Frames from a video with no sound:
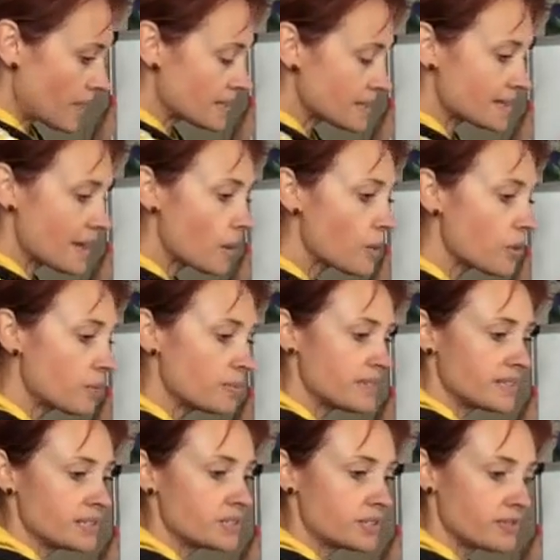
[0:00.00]
sell them
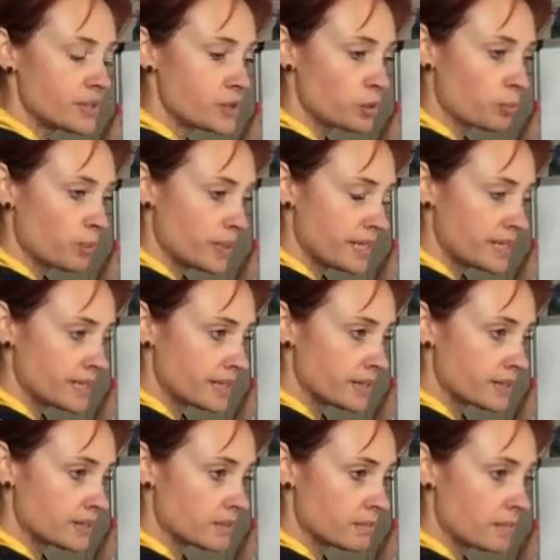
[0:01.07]
as individual
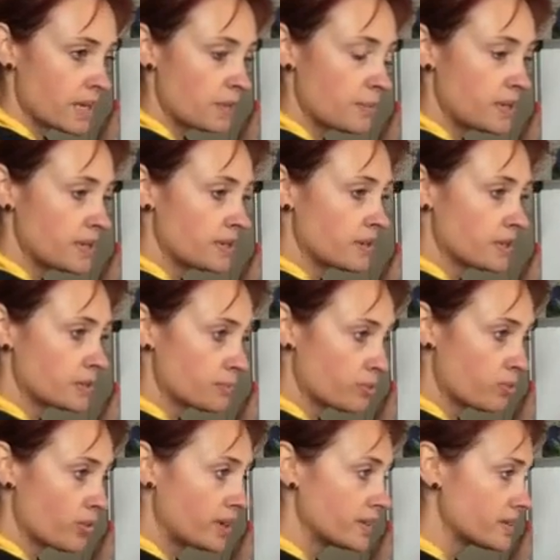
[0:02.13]
pieces, maybe as
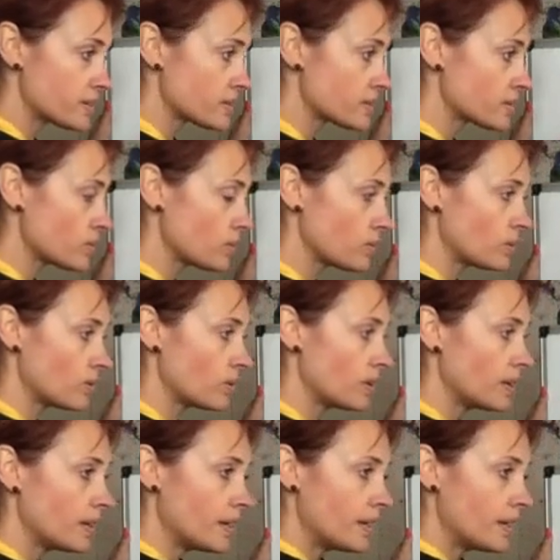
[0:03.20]
prints, or